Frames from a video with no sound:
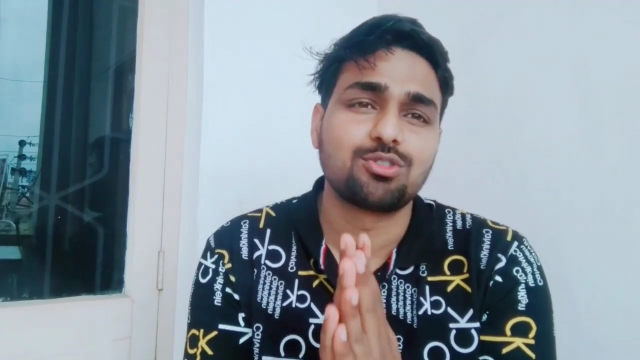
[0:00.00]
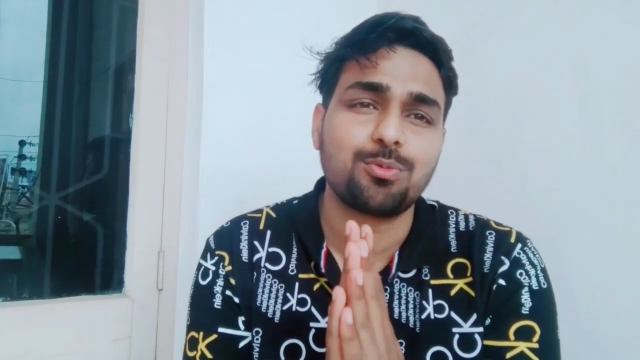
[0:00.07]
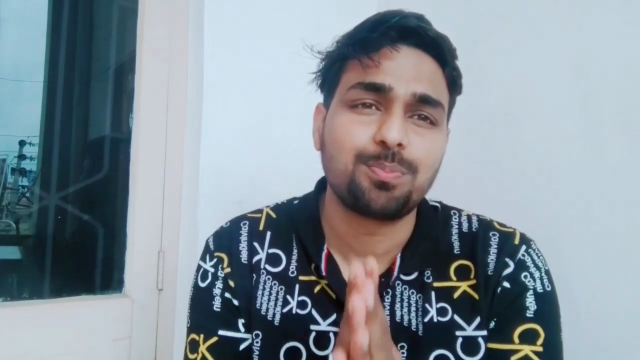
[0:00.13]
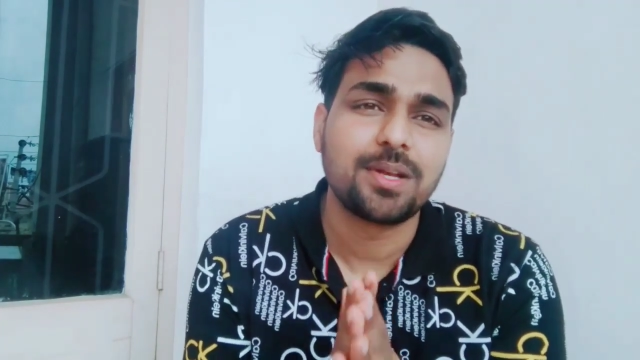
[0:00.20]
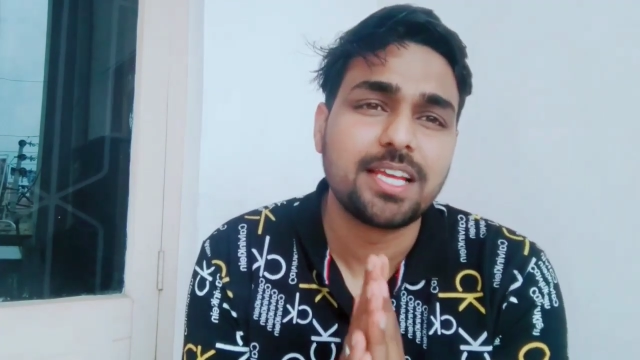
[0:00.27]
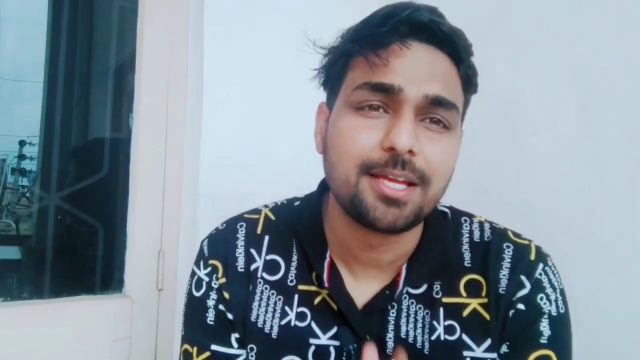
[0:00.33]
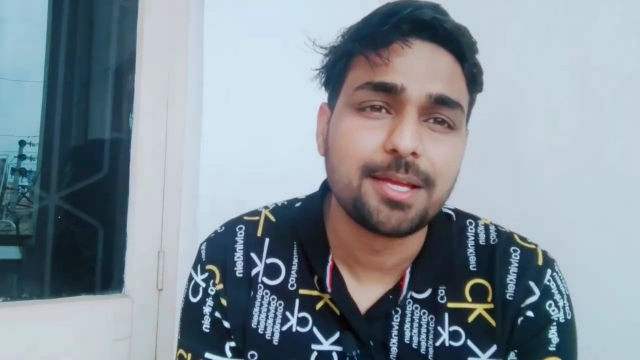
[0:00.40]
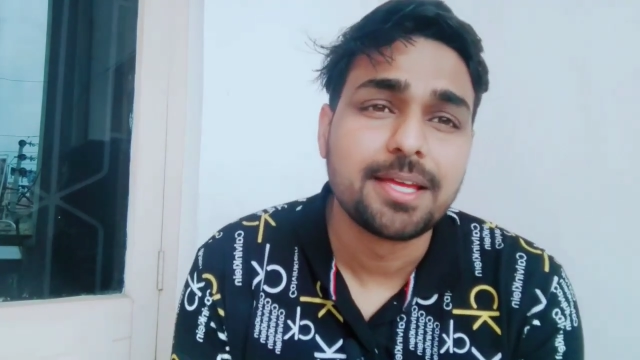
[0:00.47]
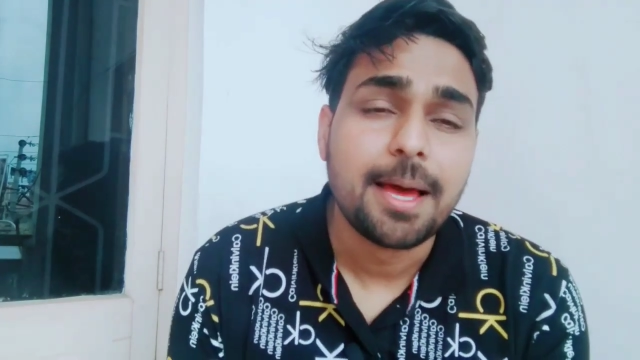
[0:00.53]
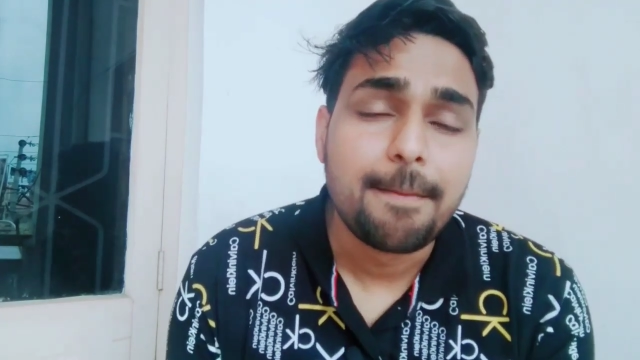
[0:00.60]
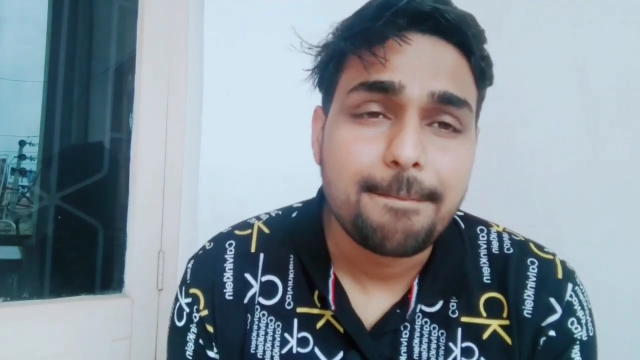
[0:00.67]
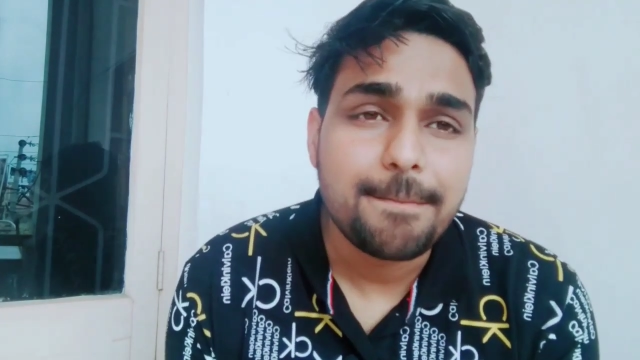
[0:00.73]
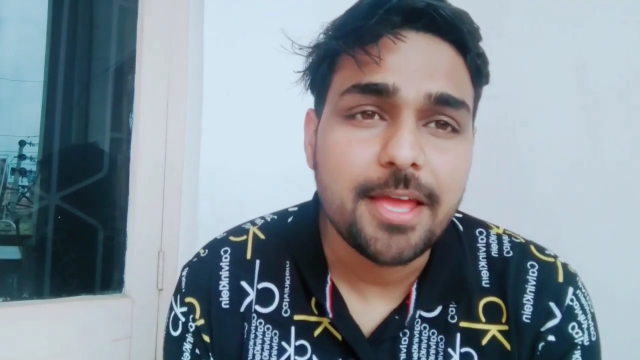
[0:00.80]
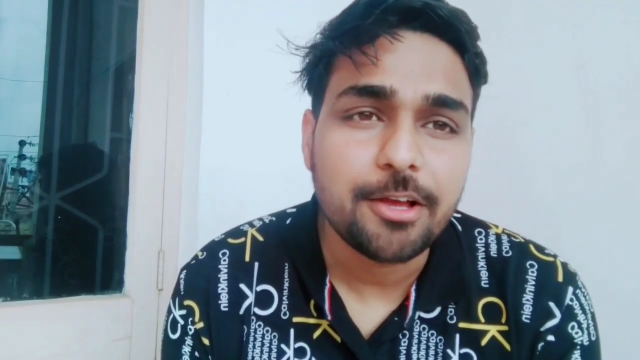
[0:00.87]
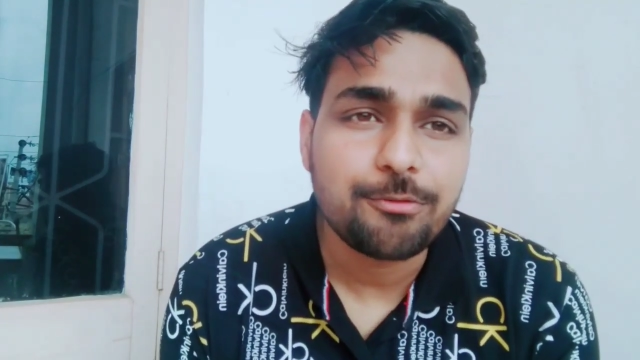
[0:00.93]
so please
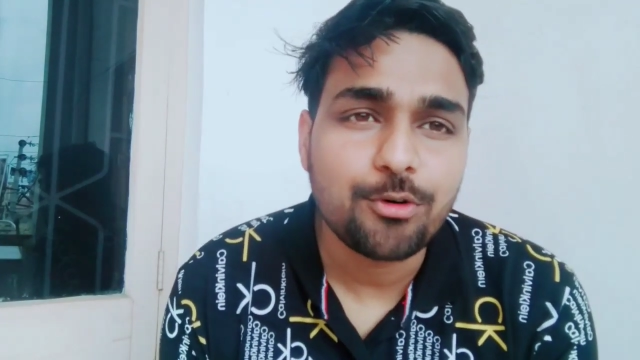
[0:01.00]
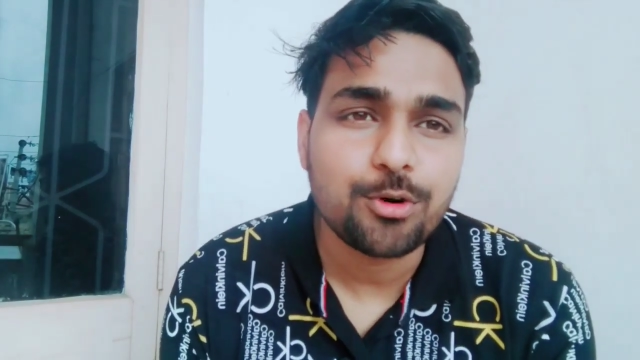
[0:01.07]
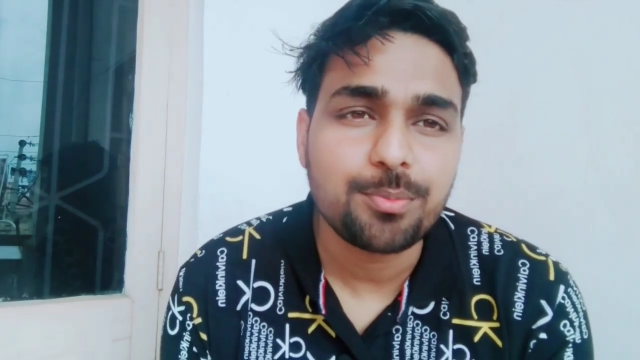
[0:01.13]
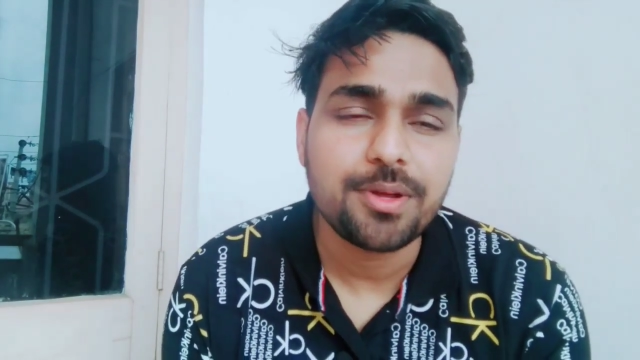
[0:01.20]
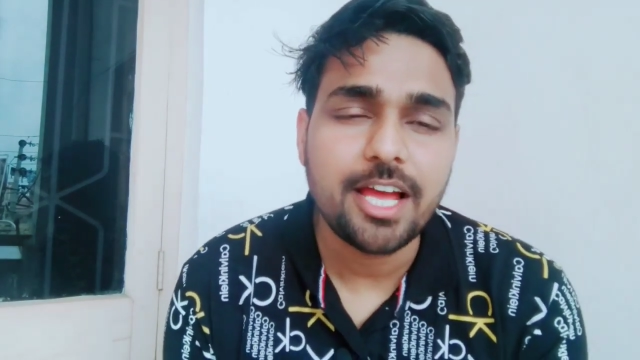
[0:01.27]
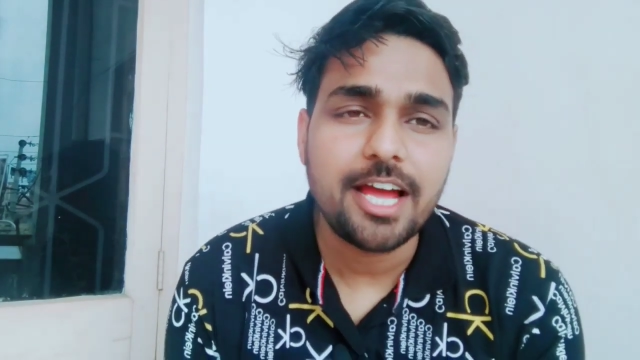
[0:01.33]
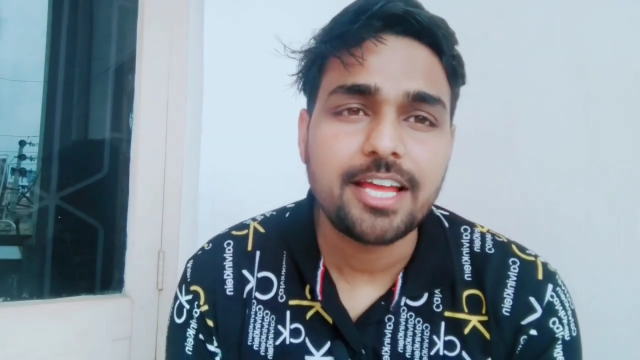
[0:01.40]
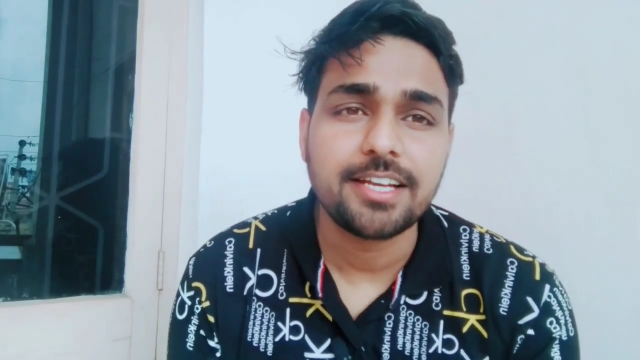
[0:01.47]
make for me.